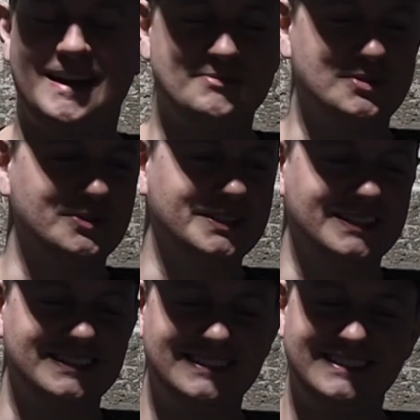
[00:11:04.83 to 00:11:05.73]

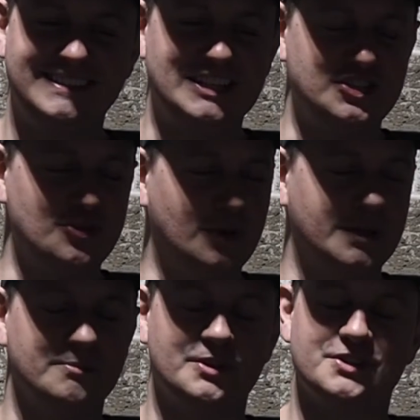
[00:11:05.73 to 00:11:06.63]
Absolutely enjoy
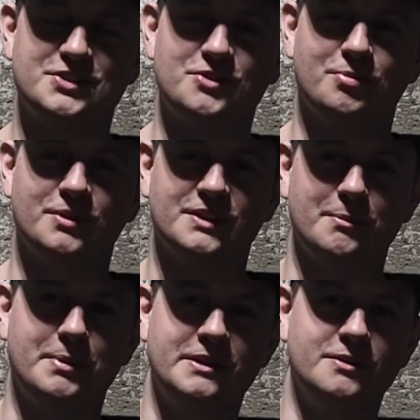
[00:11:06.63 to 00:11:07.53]
them. They're super
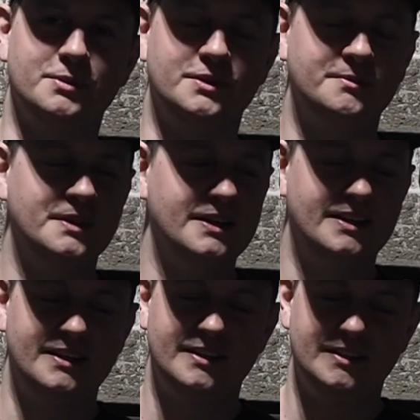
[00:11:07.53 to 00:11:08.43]
dependable,
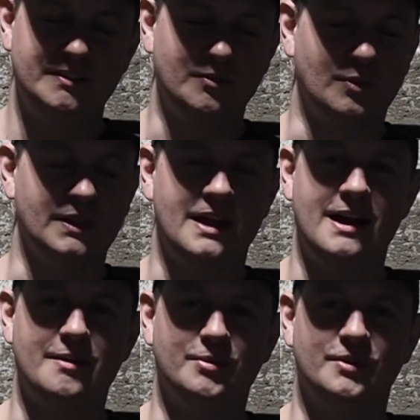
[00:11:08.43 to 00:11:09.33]

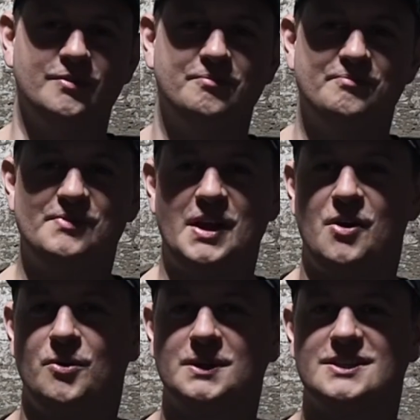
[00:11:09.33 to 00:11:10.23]
reliable. They
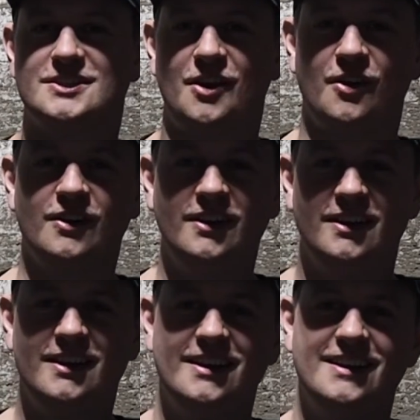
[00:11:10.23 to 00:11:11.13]
always start.
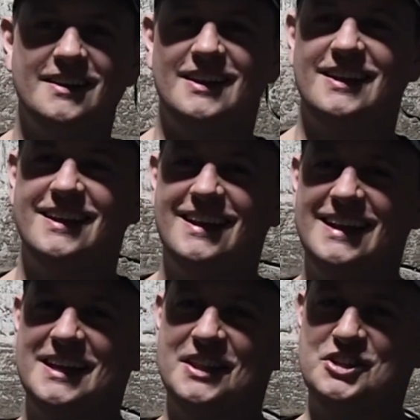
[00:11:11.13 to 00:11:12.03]

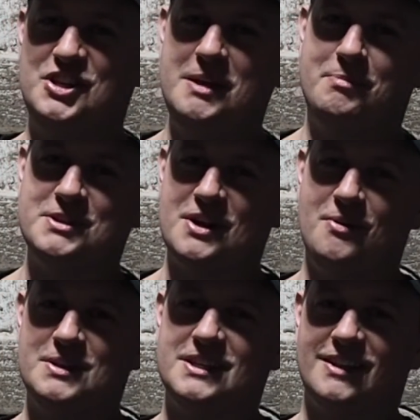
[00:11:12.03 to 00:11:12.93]
The Jeep is
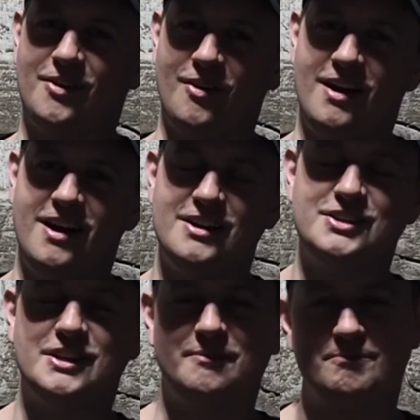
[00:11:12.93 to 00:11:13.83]
always in the
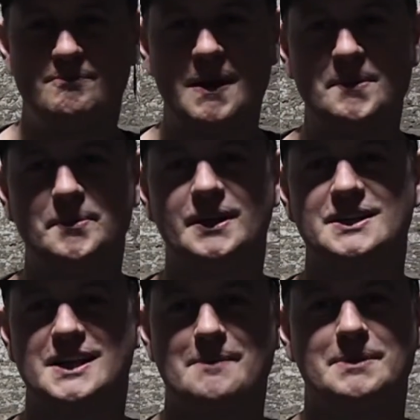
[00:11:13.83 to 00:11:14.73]
garage, maybe
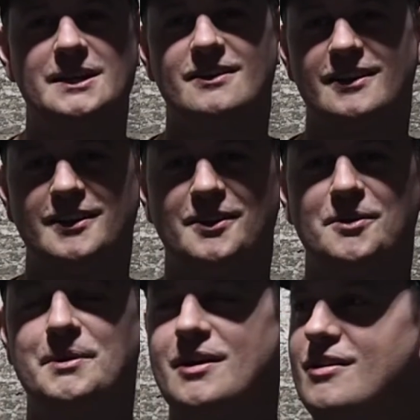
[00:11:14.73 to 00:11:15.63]
because I beat on it a
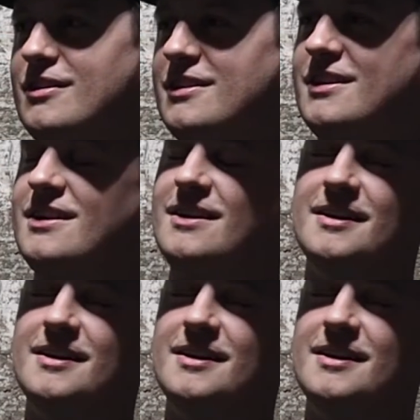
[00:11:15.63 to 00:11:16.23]
little bit harder.